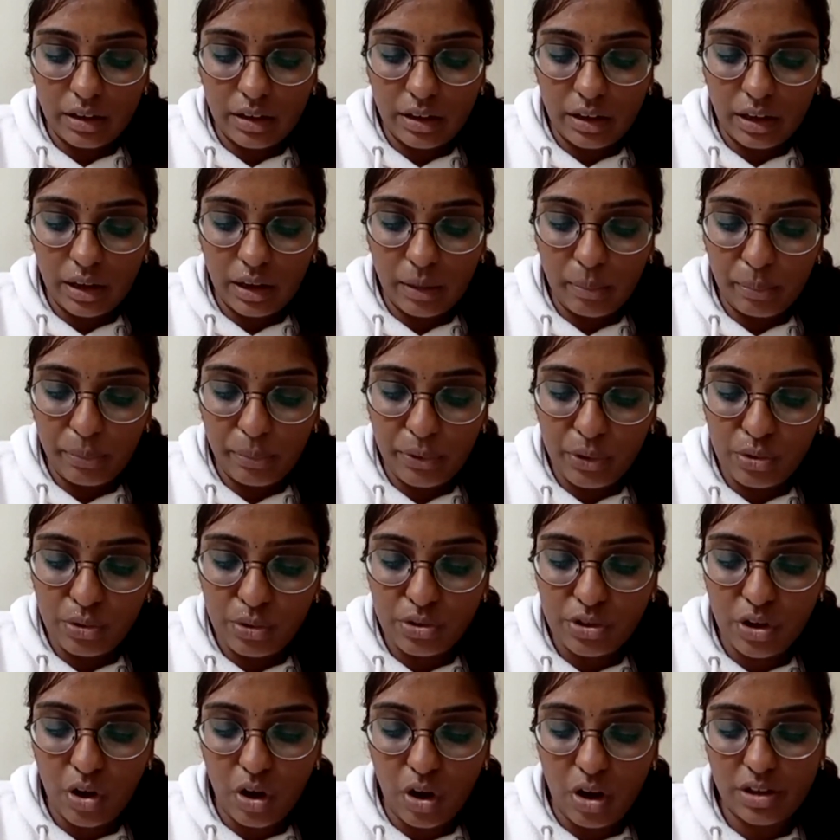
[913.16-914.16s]
improves
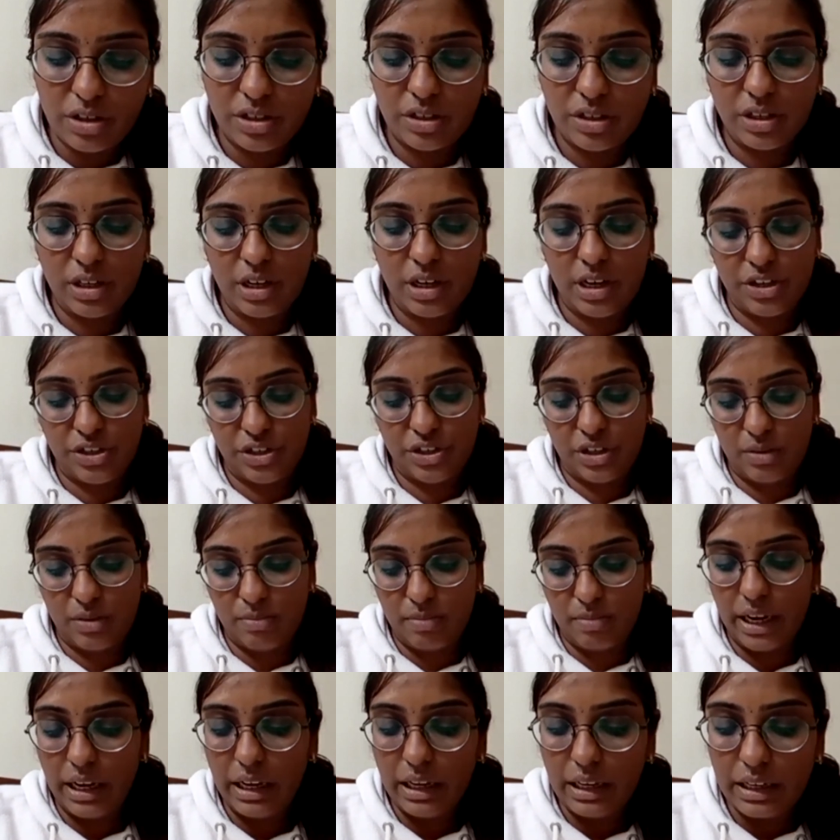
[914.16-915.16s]
the oxygenation
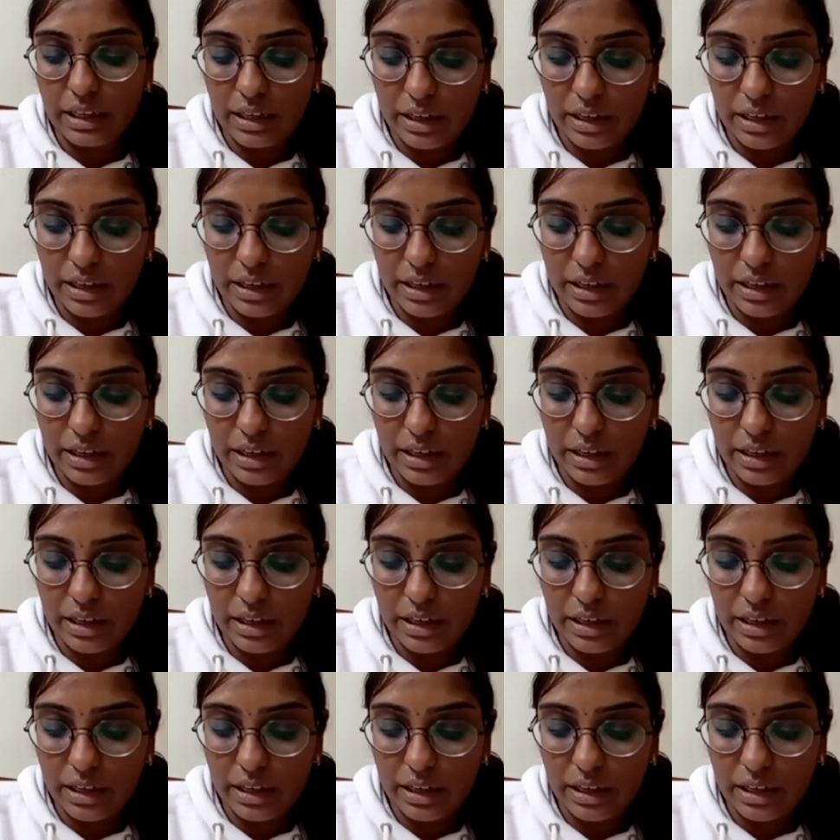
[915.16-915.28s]
by